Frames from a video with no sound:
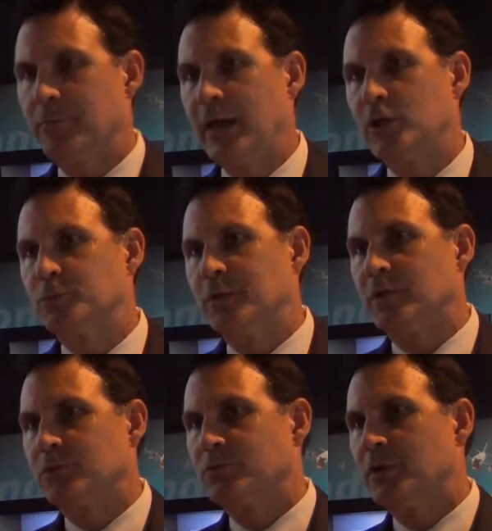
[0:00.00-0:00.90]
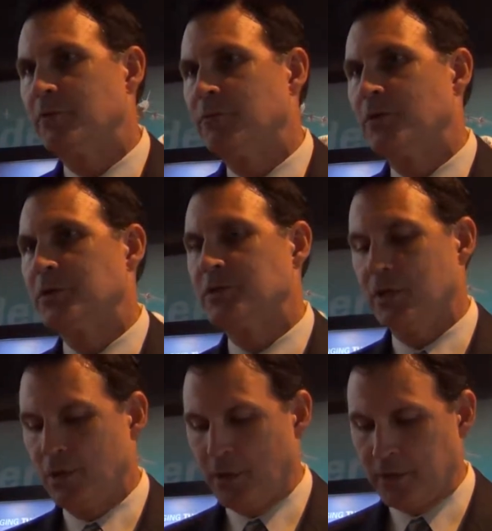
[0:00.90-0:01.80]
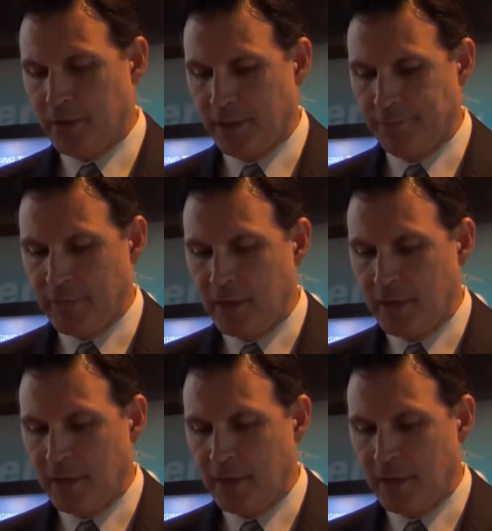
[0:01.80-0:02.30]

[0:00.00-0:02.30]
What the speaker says: management is really focused in on